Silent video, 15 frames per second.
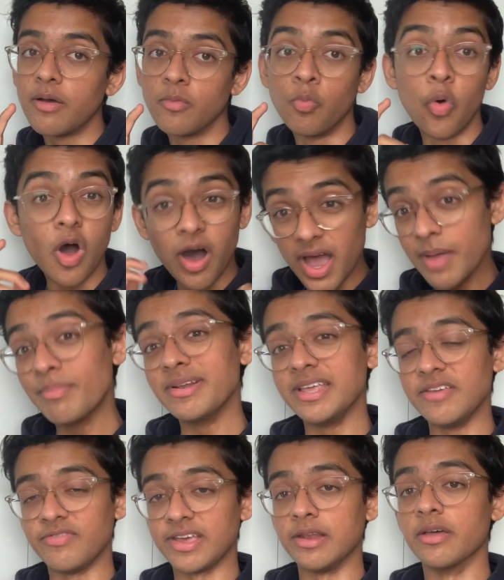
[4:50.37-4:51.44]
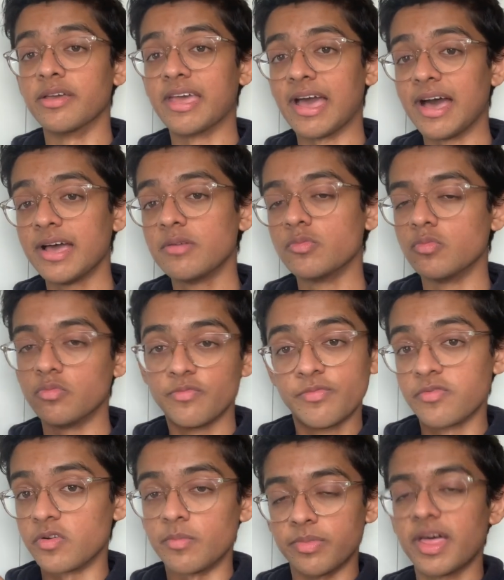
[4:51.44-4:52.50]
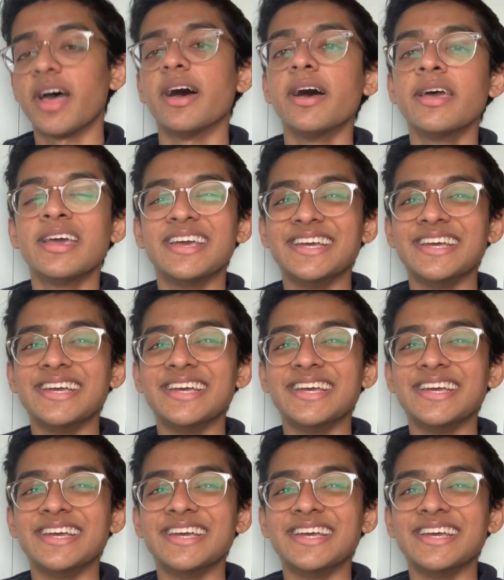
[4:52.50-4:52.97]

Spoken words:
What I believe they look at from that